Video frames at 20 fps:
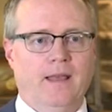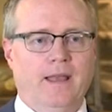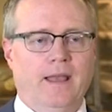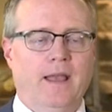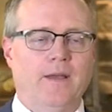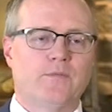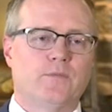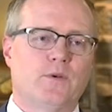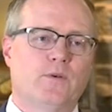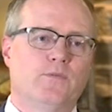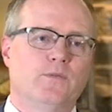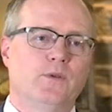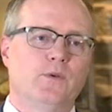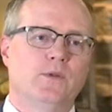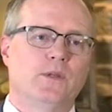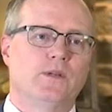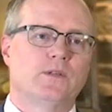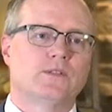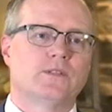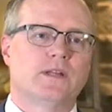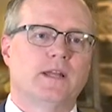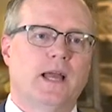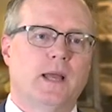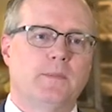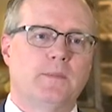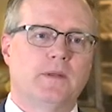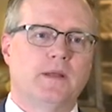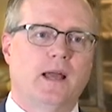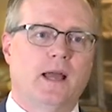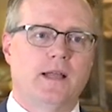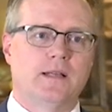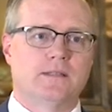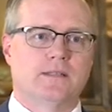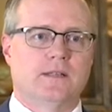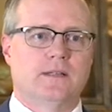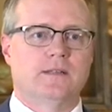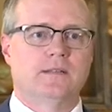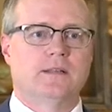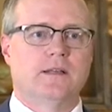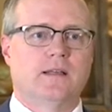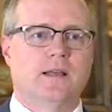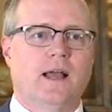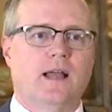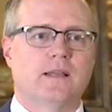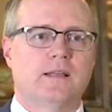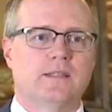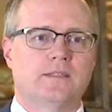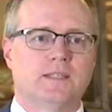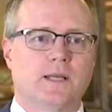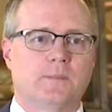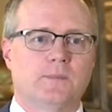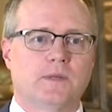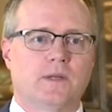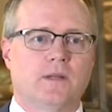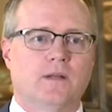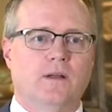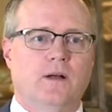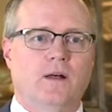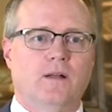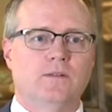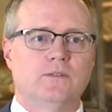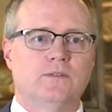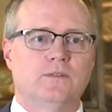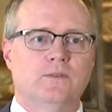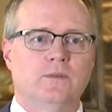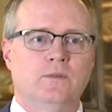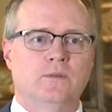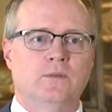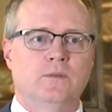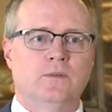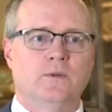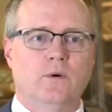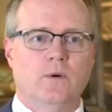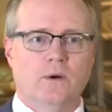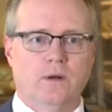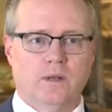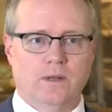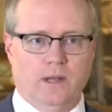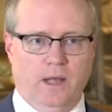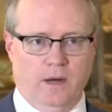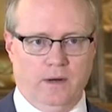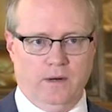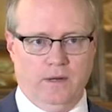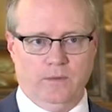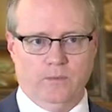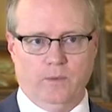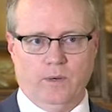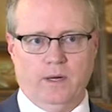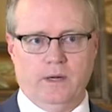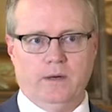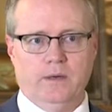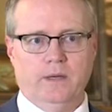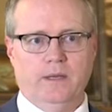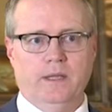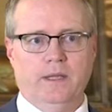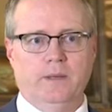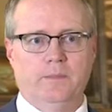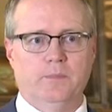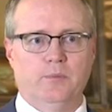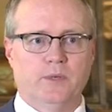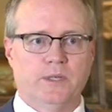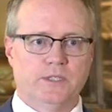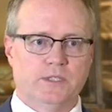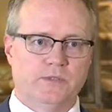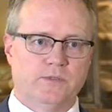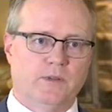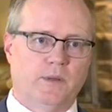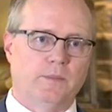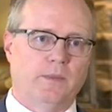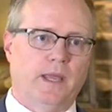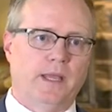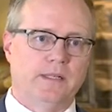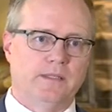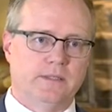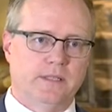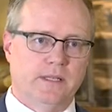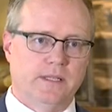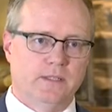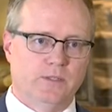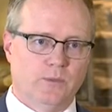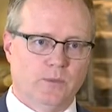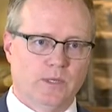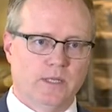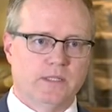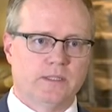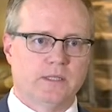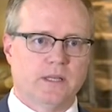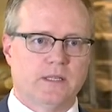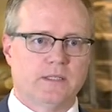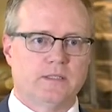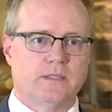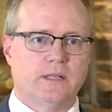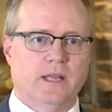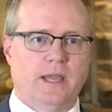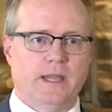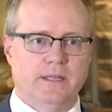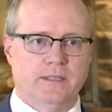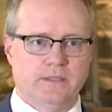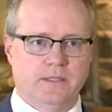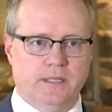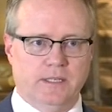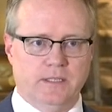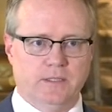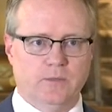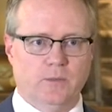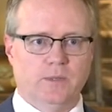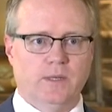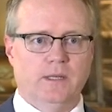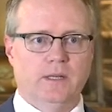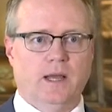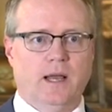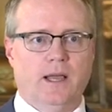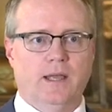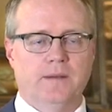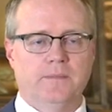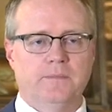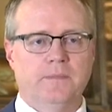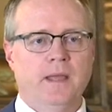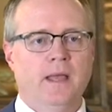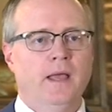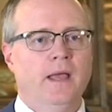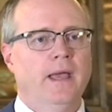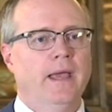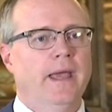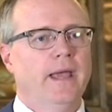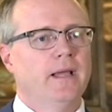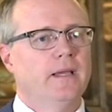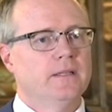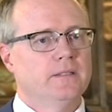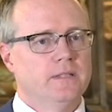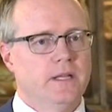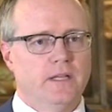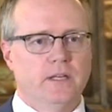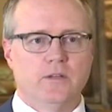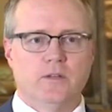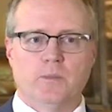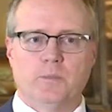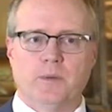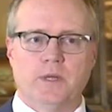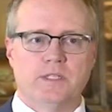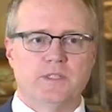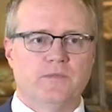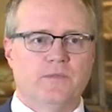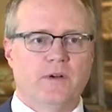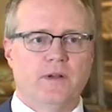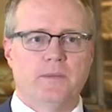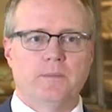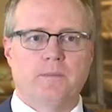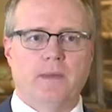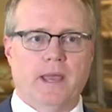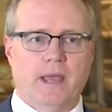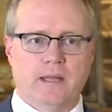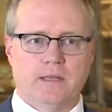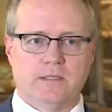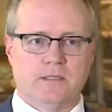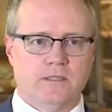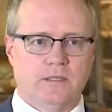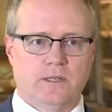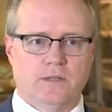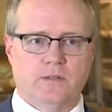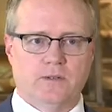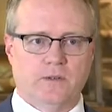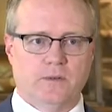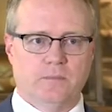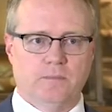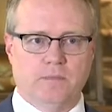After a few years in Eppenhuizen, de Cock accepted a call to Noordlaren, where he preached from 1826 to 1829 and continued to preach a very man centered